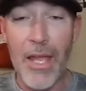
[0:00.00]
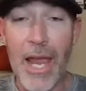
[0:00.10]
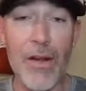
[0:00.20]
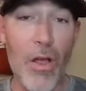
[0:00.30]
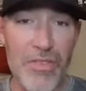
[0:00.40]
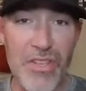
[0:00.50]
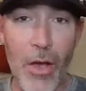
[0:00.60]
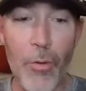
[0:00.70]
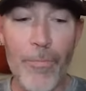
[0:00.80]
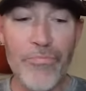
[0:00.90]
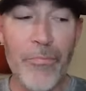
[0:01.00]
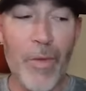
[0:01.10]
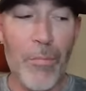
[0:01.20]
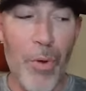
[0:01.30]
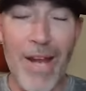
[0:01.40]
And also,
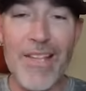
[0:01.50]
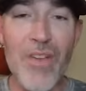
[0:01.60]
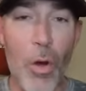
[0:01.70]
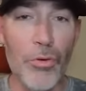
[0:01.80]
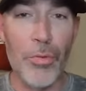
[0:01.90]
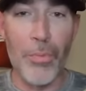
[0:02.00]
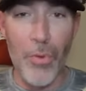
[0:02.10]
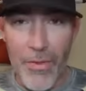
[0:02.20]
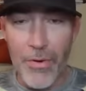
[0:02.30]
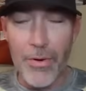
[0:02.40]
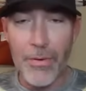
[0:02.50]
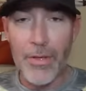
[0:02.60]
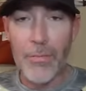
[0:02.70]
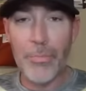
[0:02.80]
Brandon's older brother